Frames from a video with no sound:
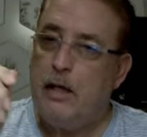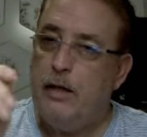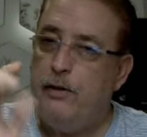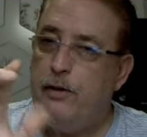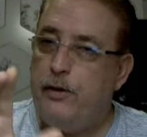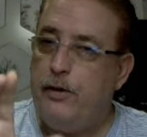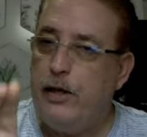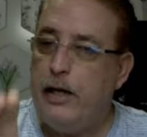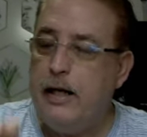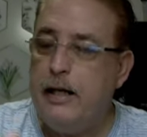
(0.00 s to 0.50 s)

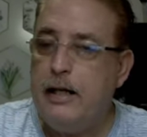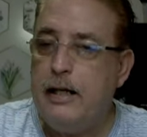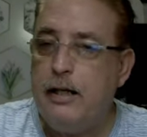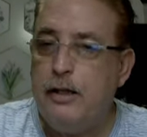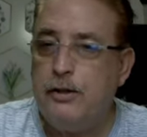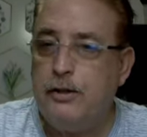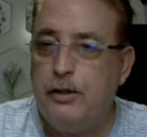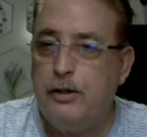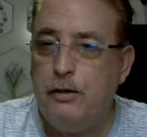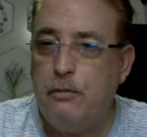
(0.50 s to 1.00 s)
The thing
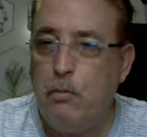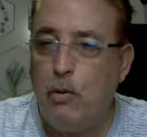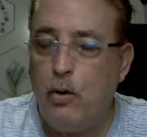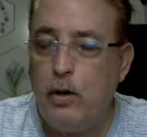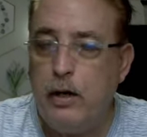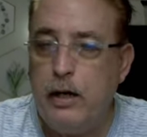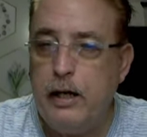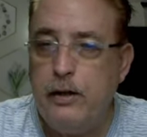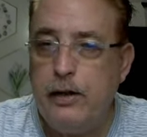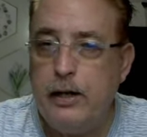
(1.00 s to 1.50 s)
is,
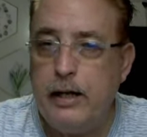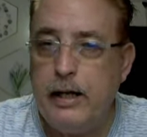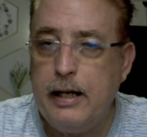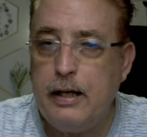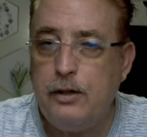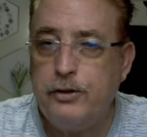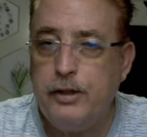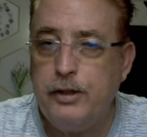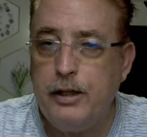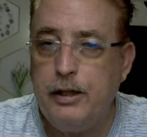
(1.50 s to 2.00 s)
more than anything
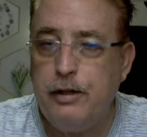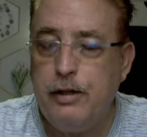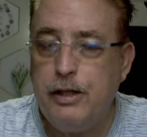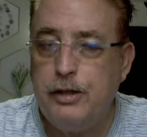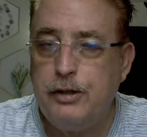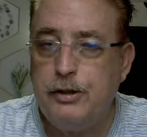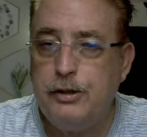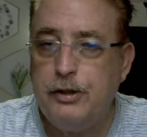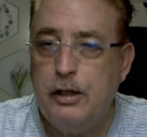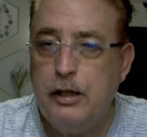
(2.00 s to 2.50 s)
else here,
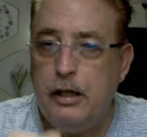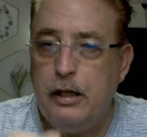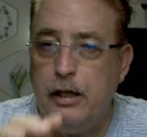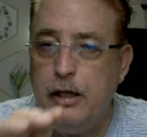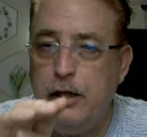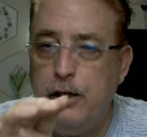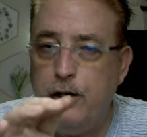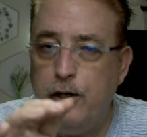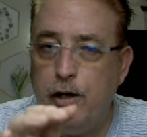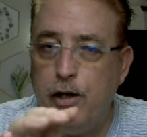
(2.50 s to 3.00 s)
is
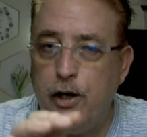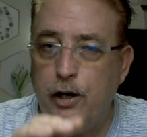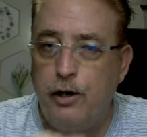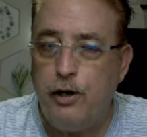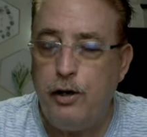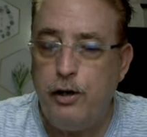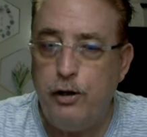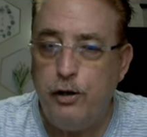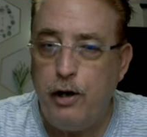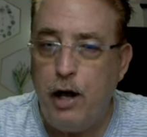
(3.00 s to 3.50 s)
you're
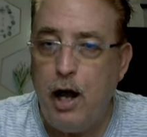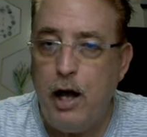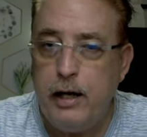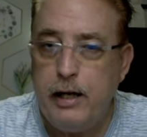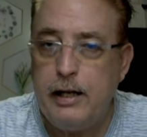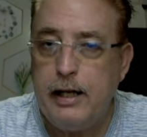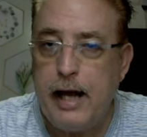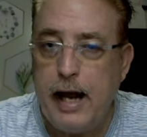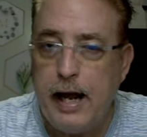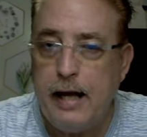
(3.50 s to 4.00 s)
not
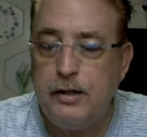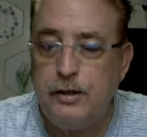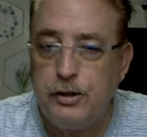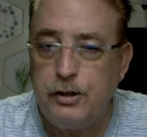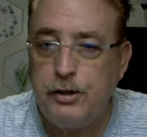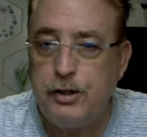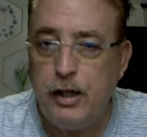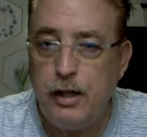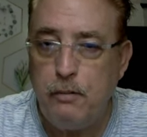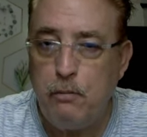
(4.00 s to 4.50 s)
in
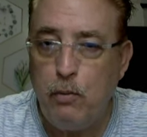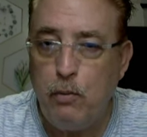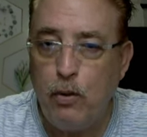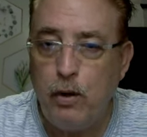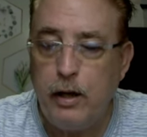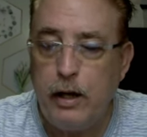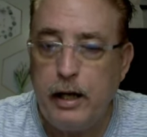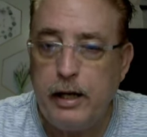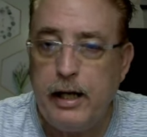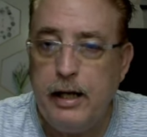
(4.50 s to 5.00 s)
Kansas
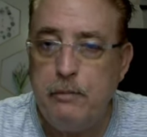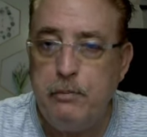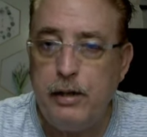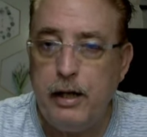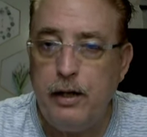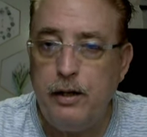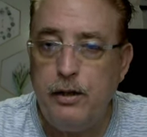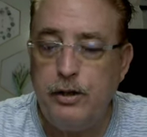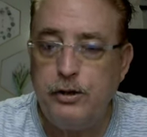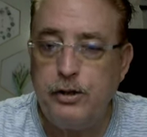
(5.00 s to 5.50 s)
anymore. And I keep
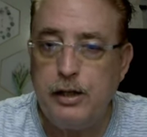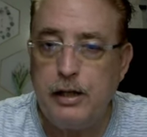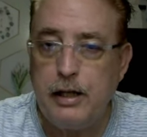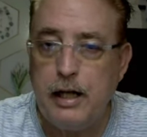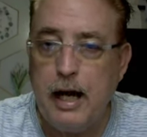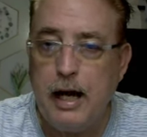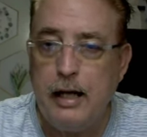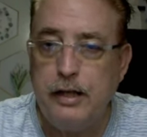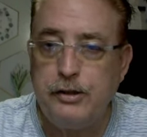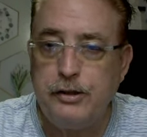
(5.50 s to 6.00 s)
telling this to the
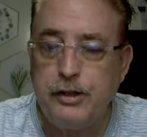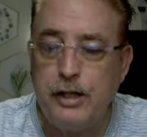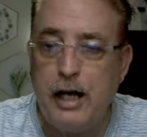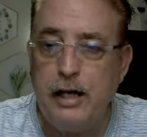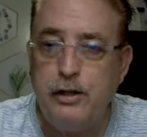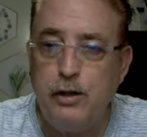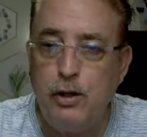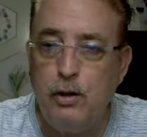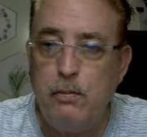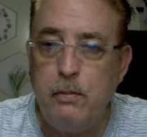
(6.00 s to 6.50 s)
guy. This guy
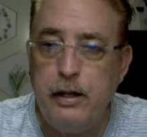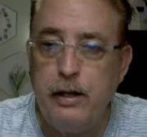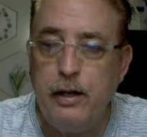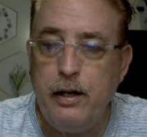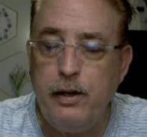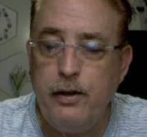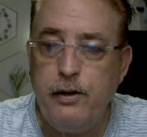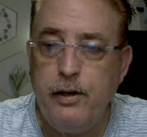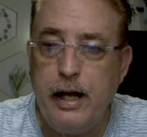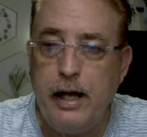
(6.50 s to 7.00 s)
told me the
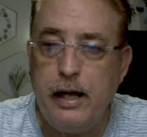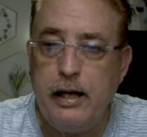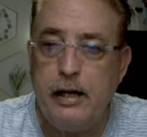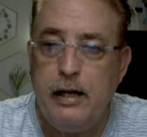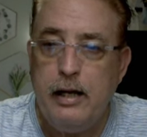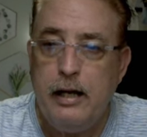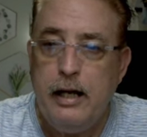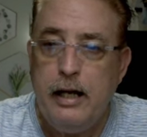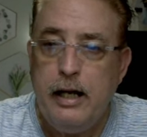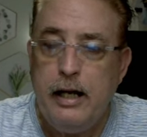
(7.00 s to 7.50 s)
other day,
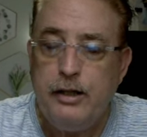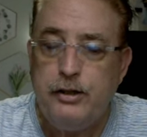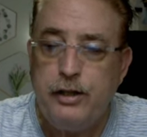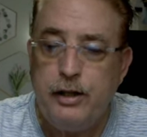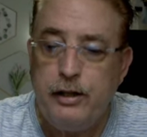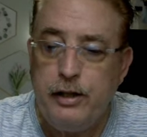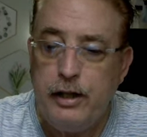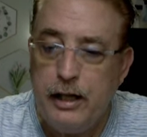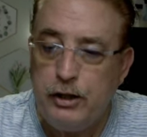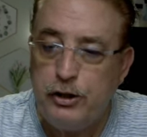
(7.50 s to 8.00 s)
he
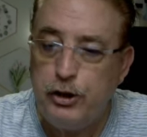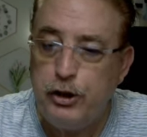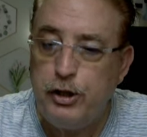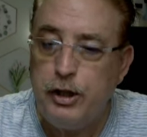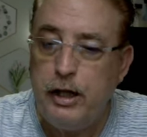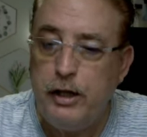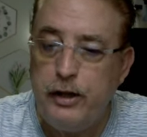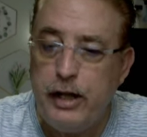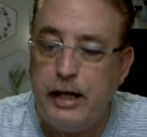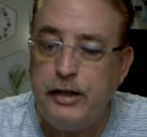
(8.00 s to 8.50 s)
said,
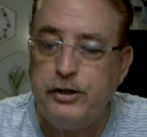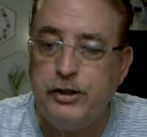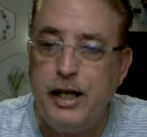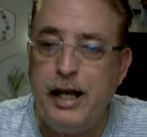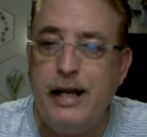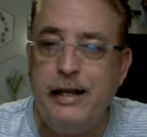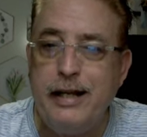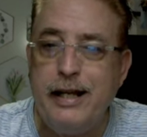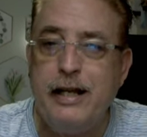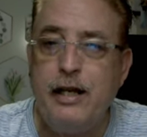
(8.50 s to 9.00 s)
they
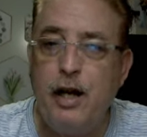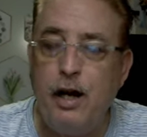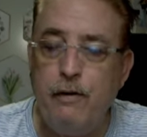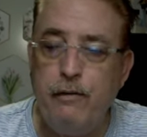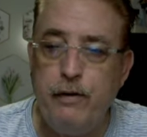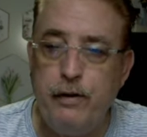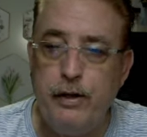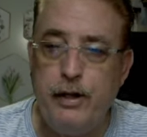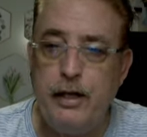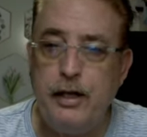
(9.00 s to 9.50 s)
said they
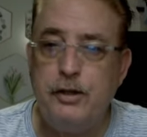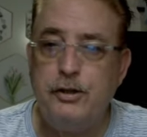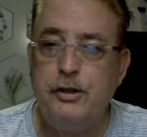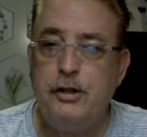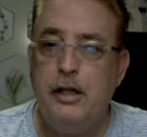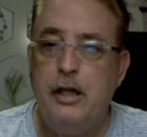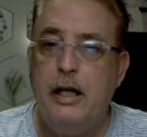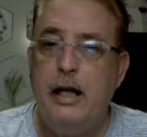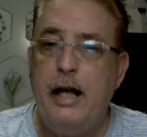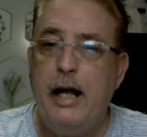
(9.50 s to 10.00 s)
covered this.
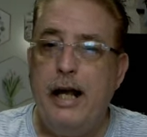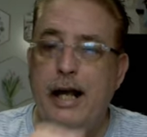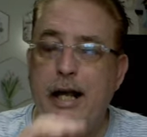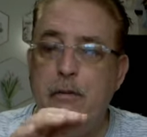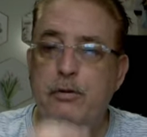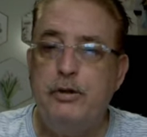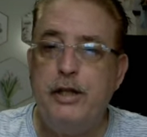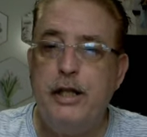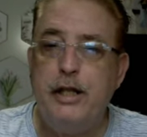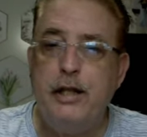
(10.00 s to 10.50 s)
He
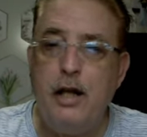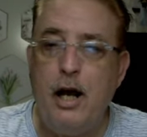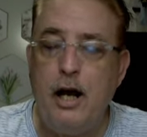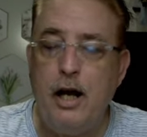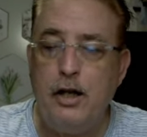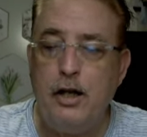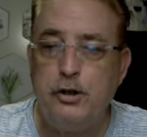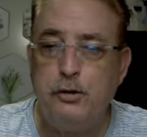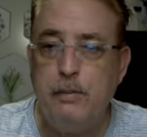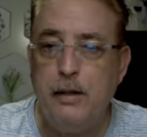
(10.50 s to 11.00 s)
was in the
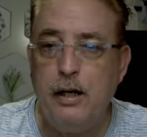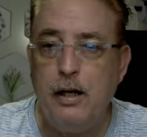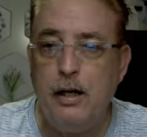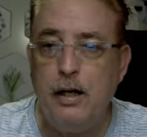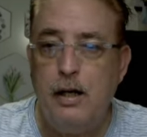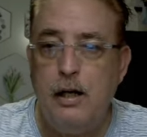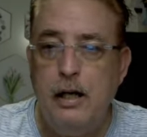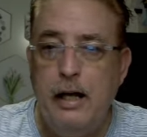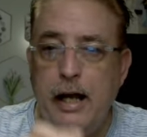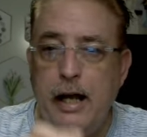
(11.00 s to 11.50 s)

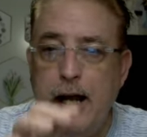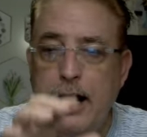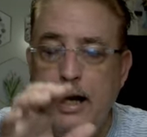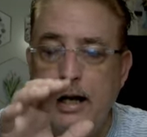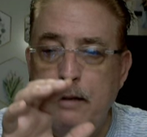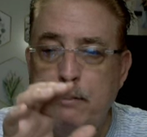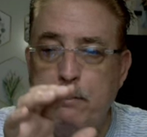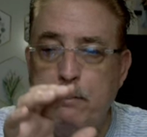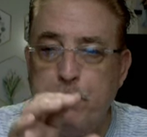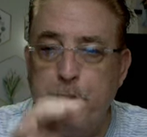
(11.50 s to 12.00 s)
hospital and
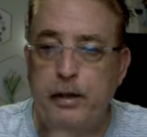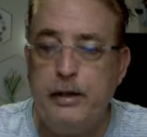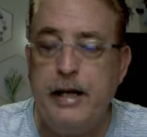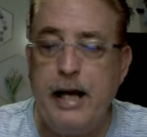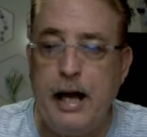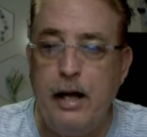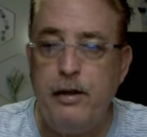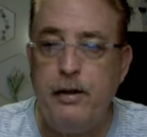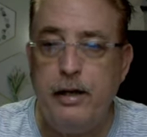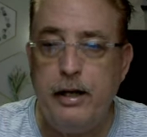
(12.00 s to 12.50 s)
he put
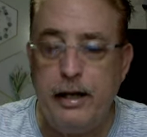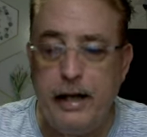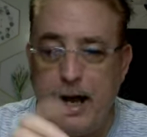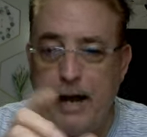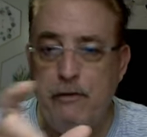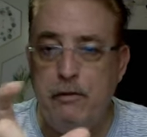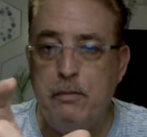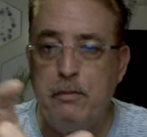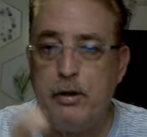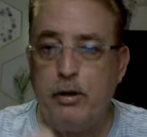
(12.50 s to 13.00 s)
down,
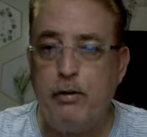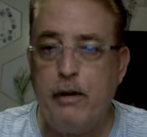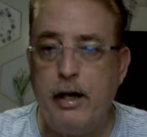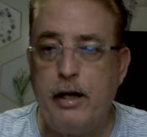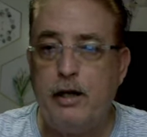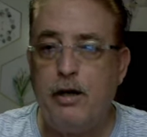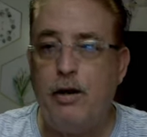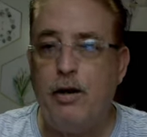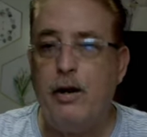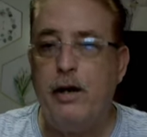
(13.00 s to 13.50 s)
gave him the
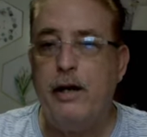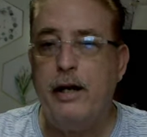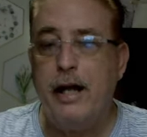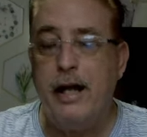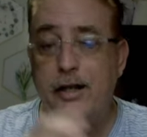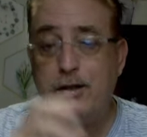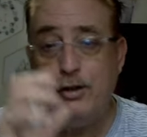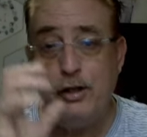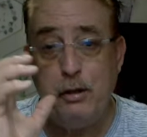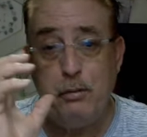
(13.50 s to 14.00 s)
credit card
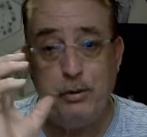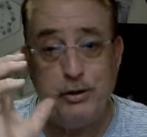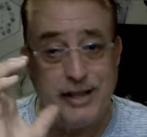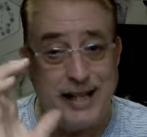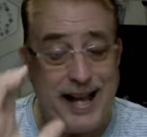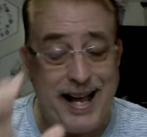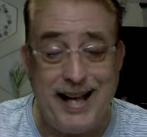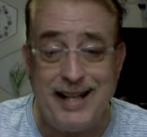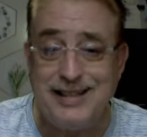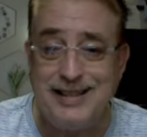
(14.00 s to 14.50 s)
as he was
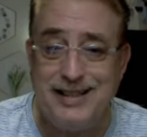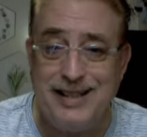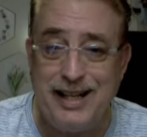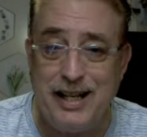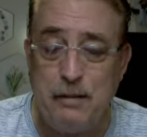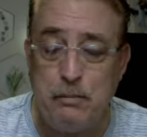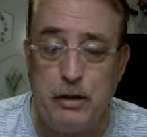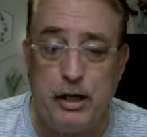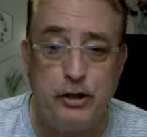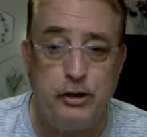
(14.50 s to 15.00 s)

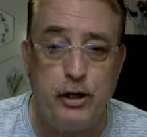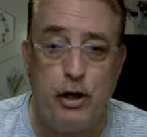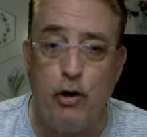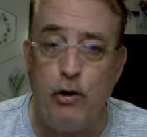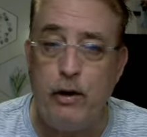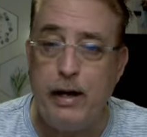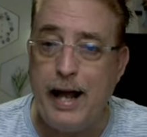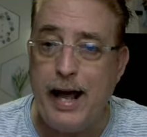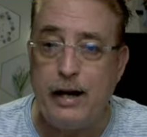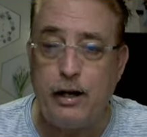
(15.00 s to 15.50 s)
exiting, because they
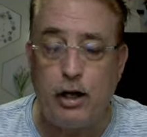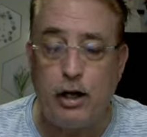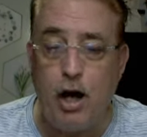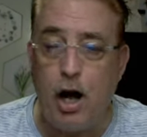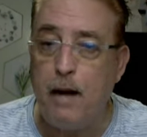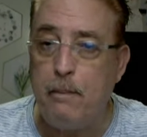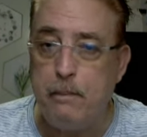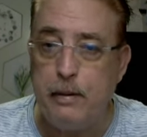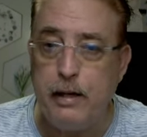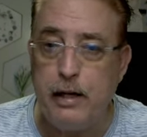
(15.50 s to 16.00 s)
already had a
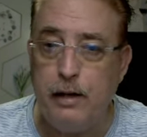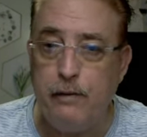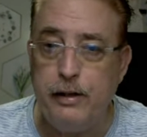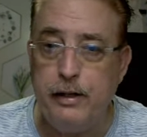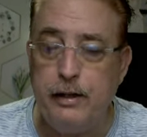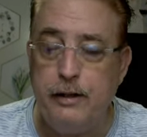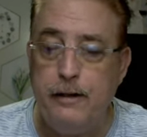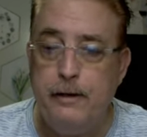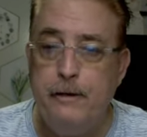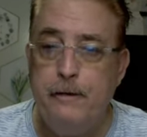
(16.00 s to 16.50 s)
copy of
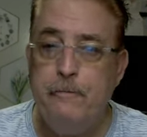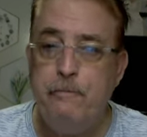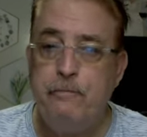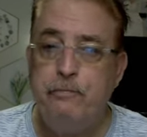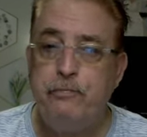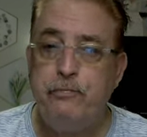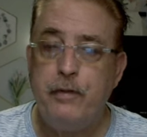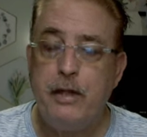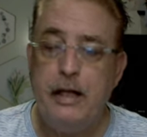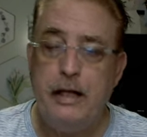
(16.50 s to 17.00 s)
it.
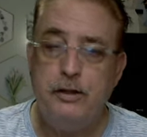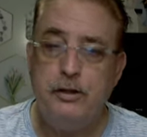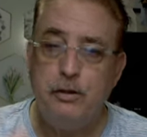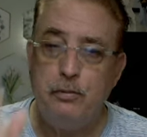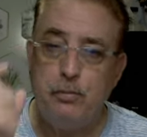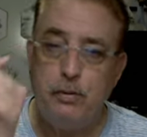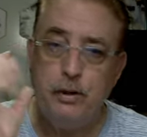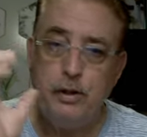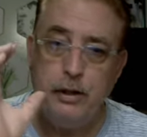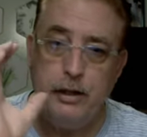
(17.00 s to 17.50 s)
He
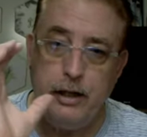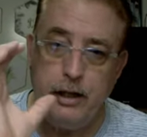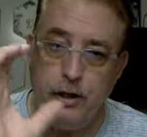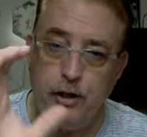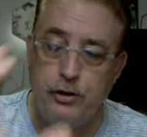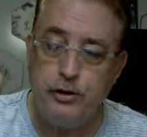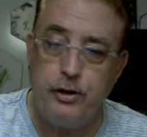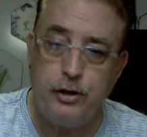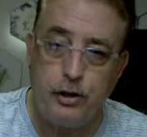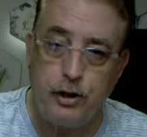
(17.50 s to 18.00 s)
said, well,
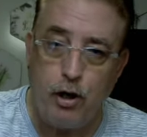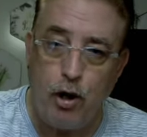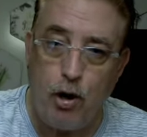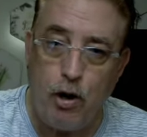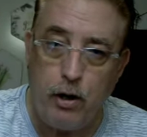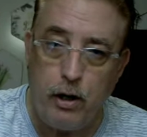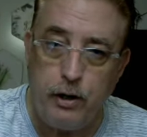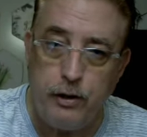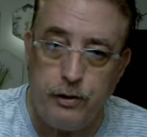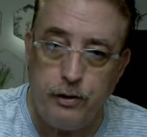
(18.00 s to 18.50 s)
here's the
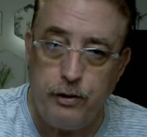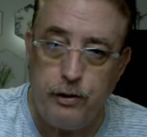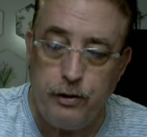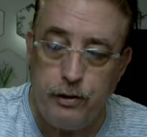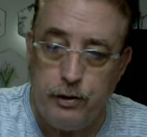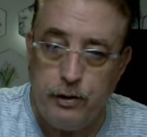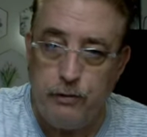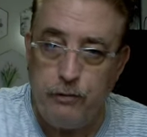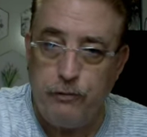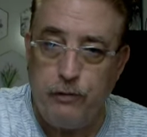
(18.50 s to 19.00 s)
card
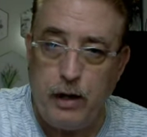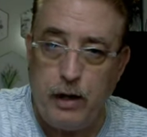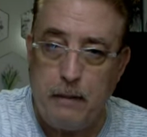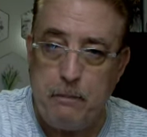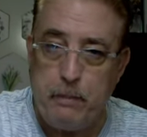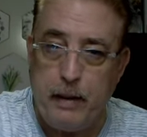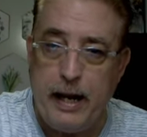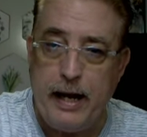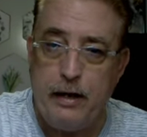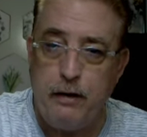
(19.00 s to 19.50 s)

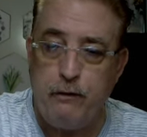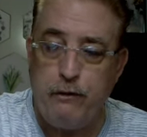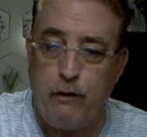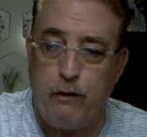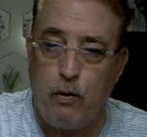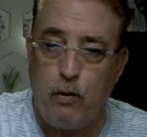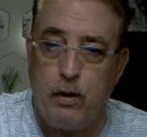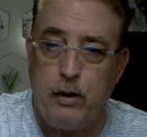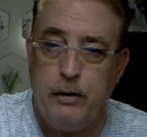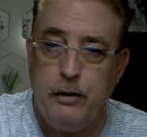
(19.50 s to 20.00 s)
I'm paying
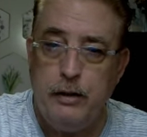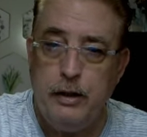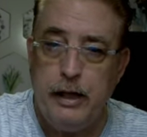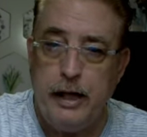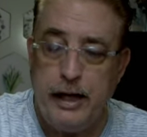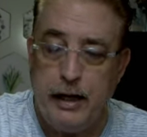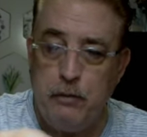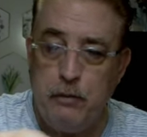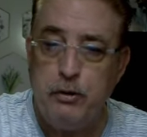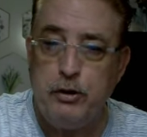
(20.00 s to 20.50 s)
for.
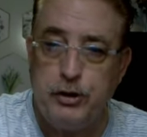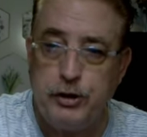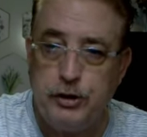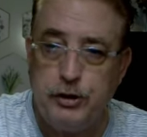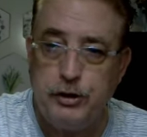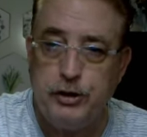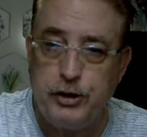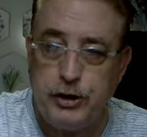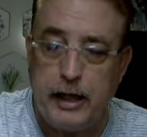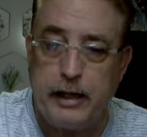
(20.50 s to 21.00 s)
And it was
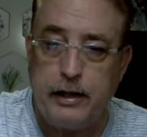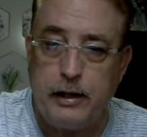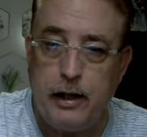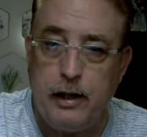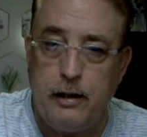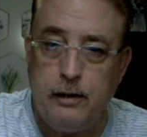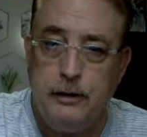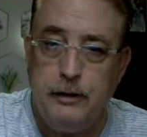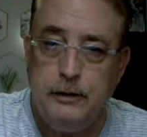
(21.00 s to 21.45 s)
Cigna.